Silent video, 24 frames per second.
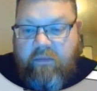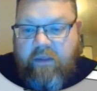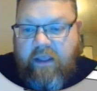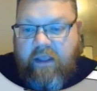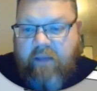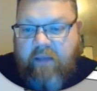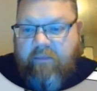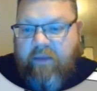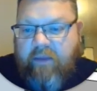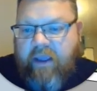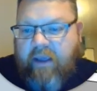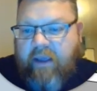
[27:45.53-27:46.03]

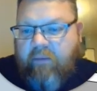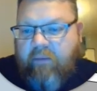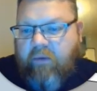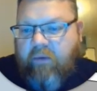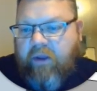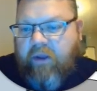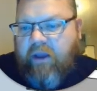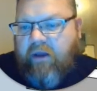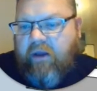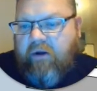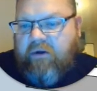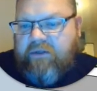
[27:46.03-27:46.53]
And bam,
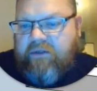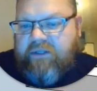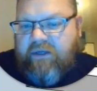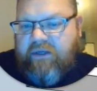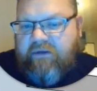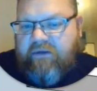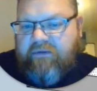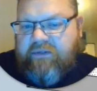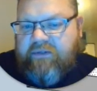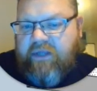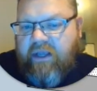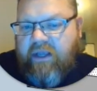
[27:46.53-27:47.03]
we got
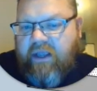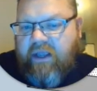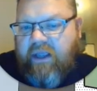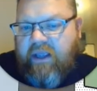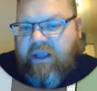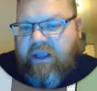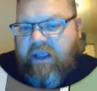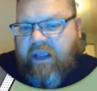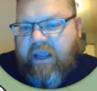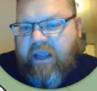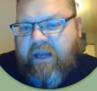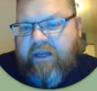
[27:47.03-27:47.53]
ourselves
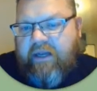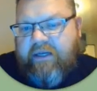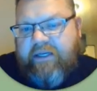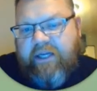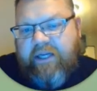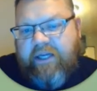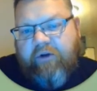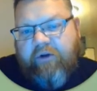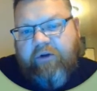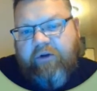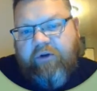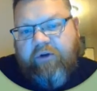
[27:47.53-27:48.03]
an
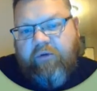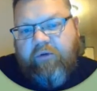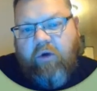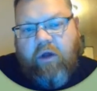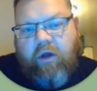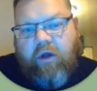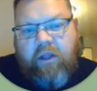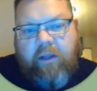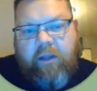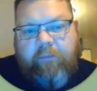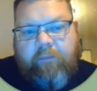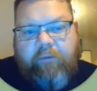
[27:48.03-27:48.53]
interior
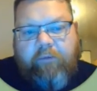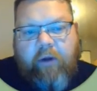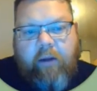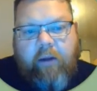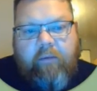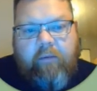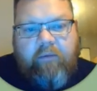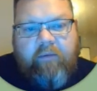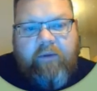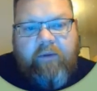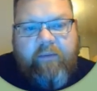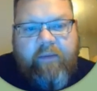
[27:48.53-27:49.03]
wall. I'll
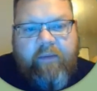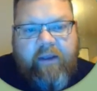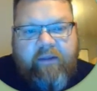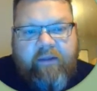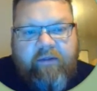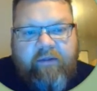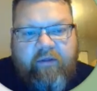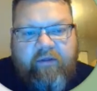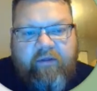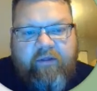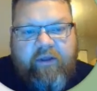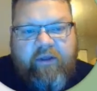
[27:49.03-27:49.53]
probably make
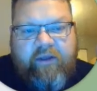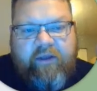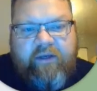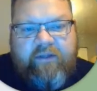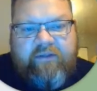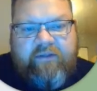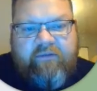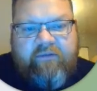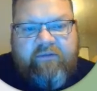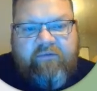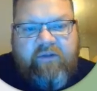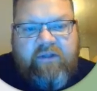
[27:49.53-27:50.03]
the
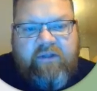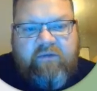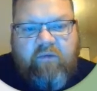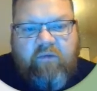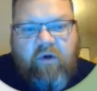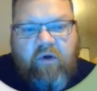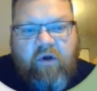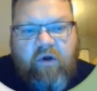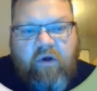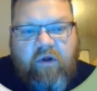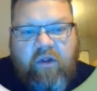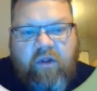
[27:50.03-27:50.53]
thickness of this
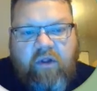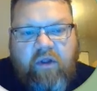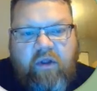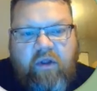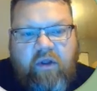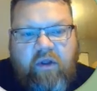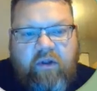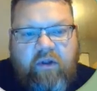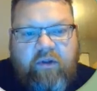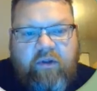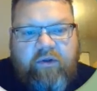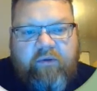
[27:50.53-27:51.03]
wall
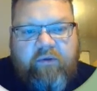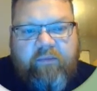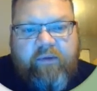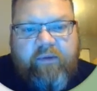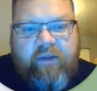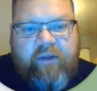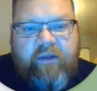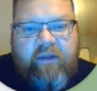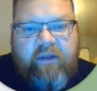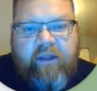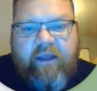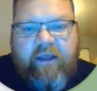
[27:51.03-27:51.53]
a little
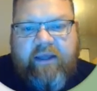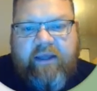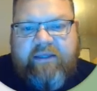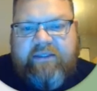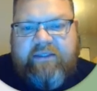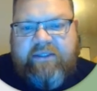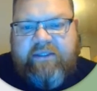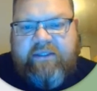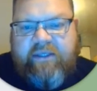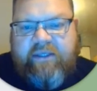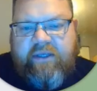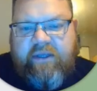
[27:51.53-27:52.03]
bit
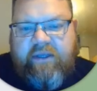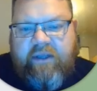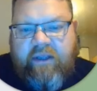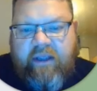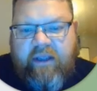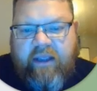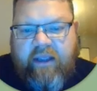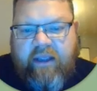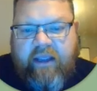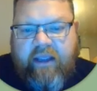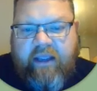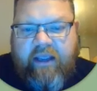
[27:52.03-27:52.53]
less,
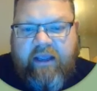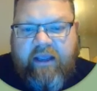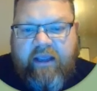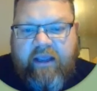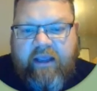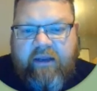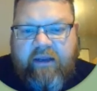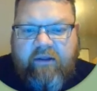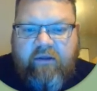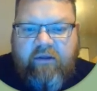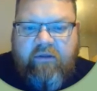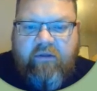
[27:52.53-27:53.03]

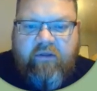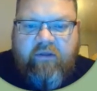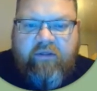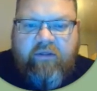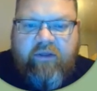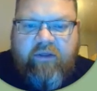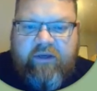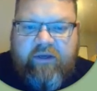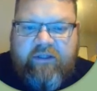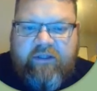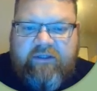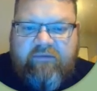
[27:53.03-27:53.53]
and the
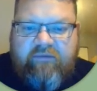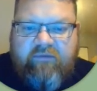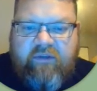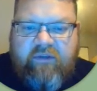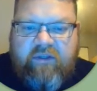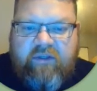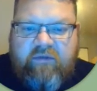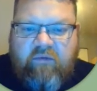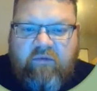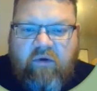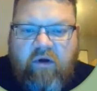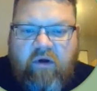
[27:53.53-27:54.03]
thickness of
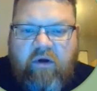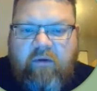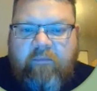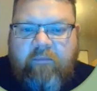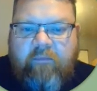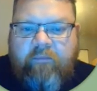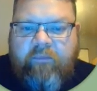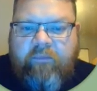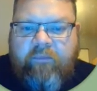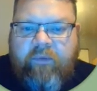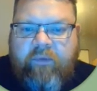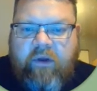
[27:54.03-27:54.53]
this wall
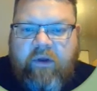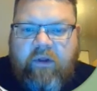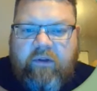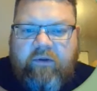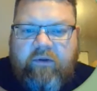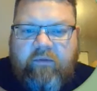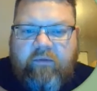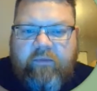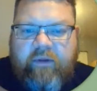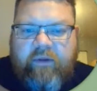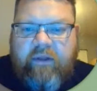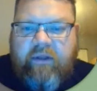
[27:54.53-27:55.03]
a
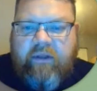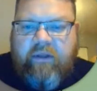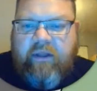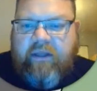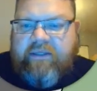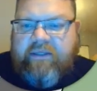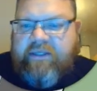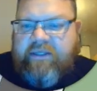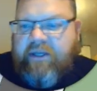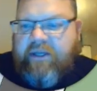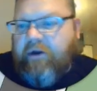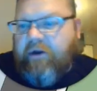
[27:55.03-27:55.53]
little bit
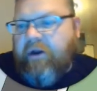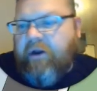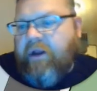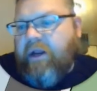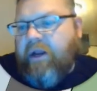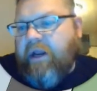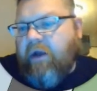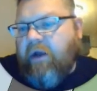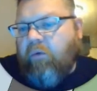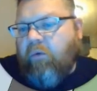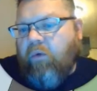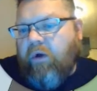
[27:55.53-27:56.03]
less here.
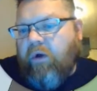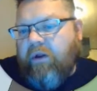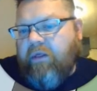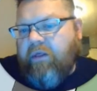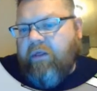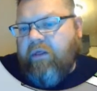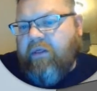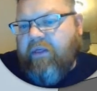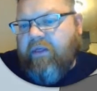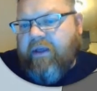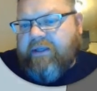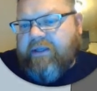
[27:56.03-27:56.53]
Now, one of
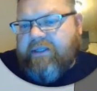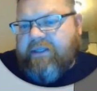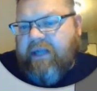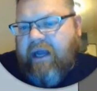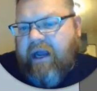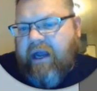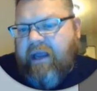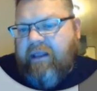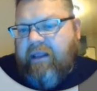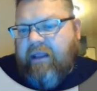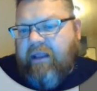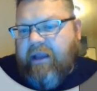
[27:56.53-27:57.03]
the things that
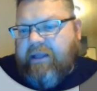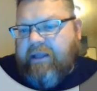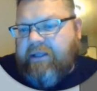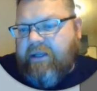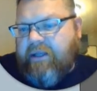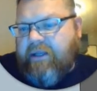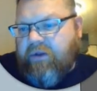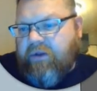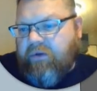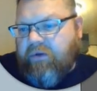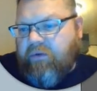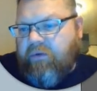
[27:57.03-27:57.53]
I like to
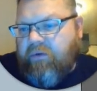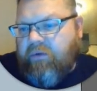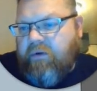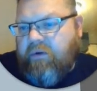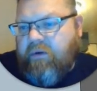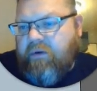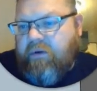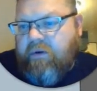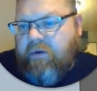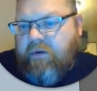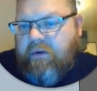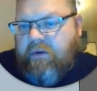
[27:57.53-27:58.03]
do
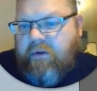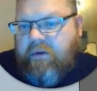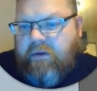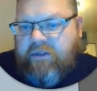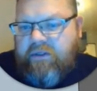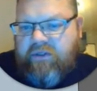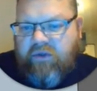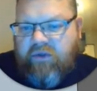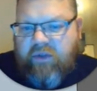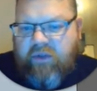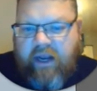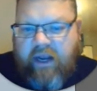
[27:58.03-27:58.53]

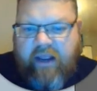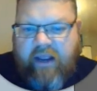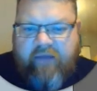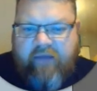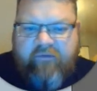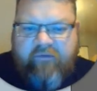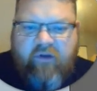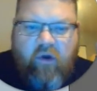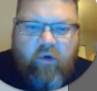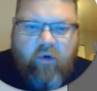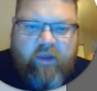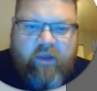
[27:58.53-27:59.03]
so that I
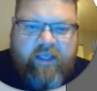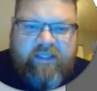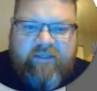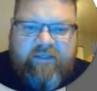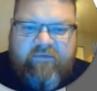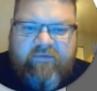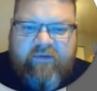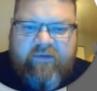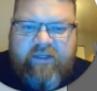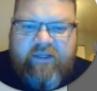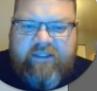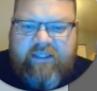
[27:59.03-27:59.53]
have
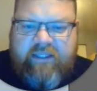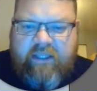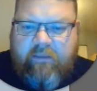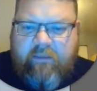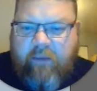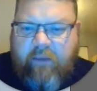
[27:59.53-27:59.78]
cohesiveness in the